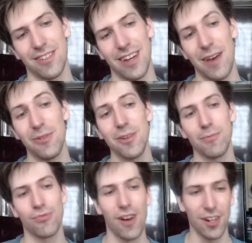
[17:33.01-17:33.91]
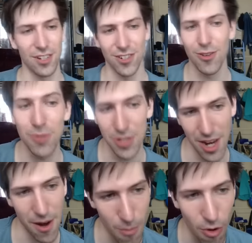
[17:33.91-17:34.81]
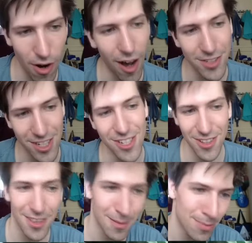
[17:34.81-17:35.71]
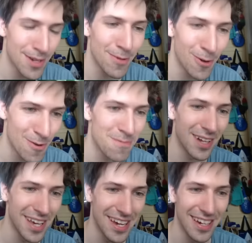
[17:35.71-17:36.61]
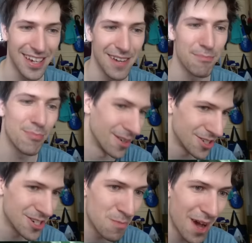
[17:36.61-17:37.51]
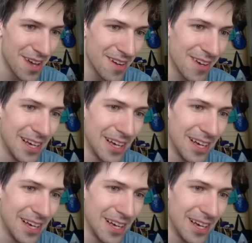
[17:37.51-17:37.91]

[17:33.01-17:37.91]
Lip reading: I wish it proc to Doomsayer more often so that the people who play it get punished by it.